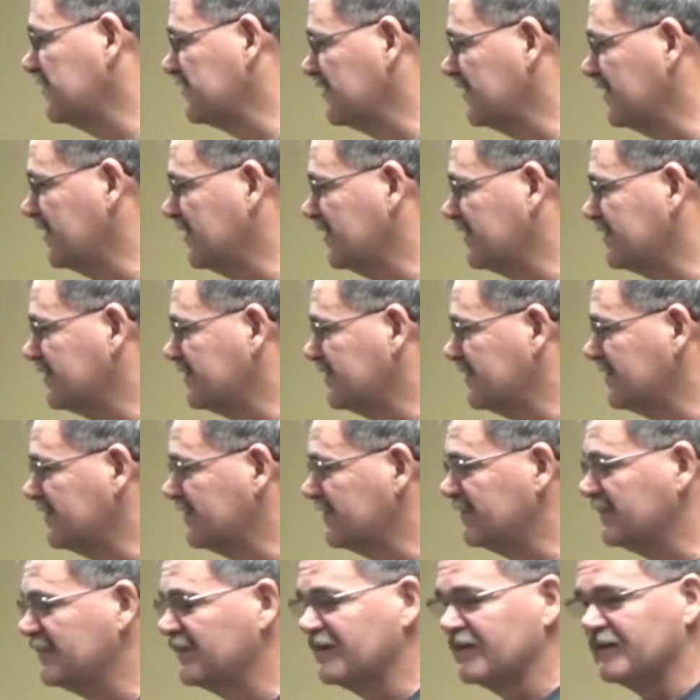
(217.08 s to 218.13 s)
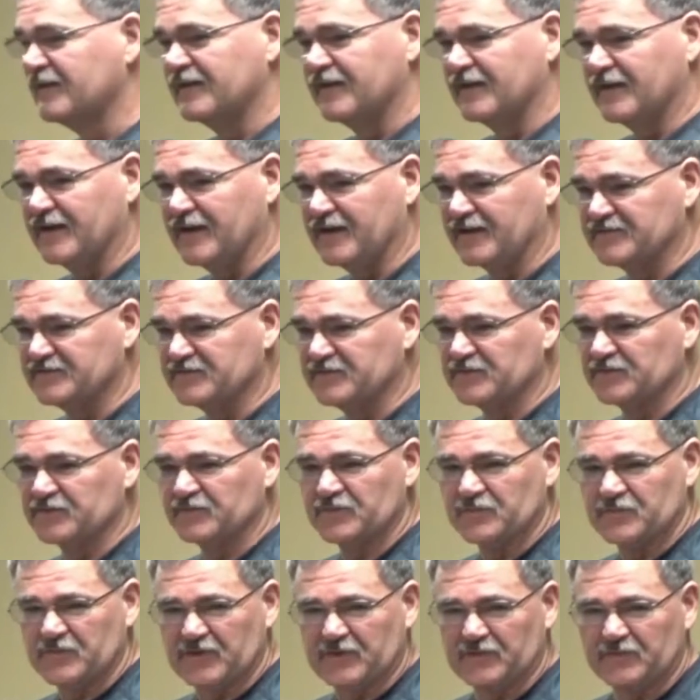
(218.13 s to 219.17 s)
chest, and I still
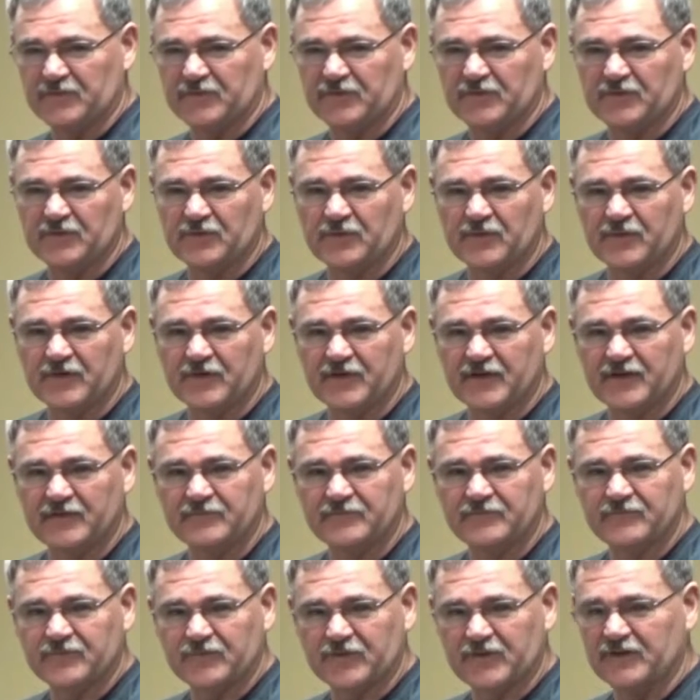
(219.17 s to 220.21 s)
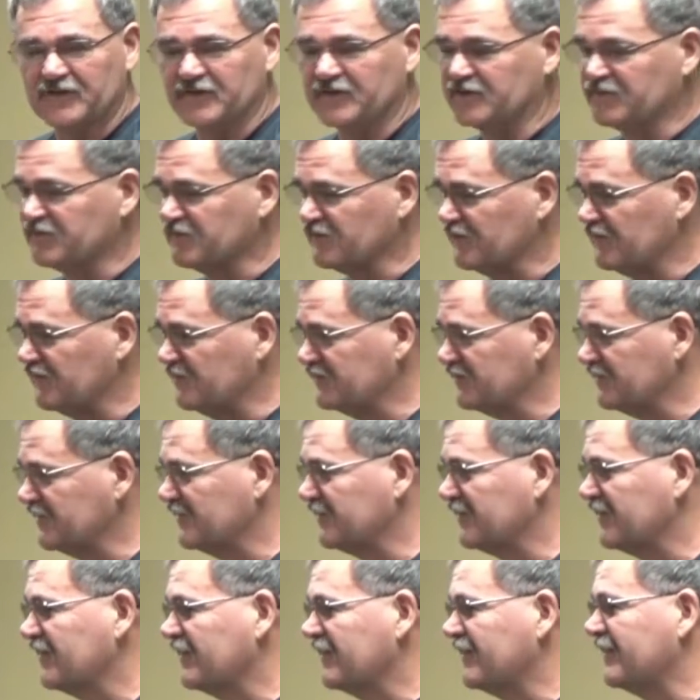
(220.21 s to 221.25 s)
remember going up in front of the church,
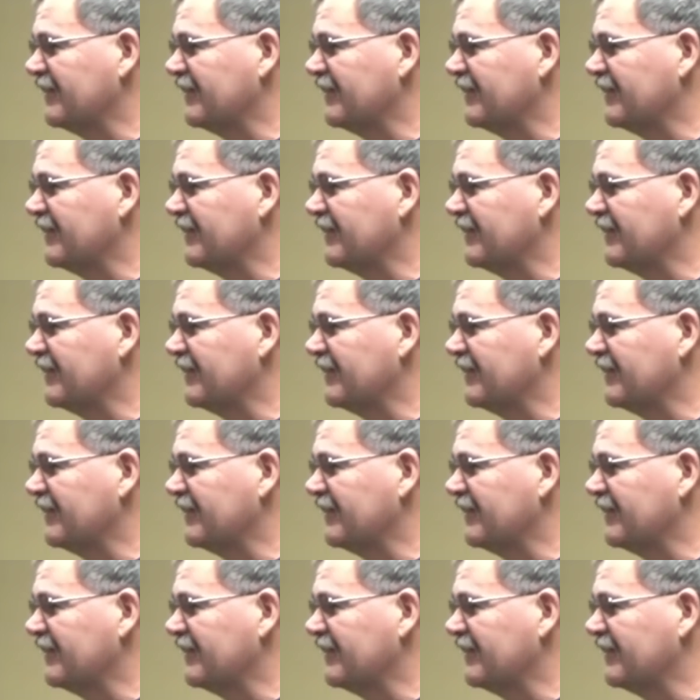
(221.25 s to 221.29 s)
and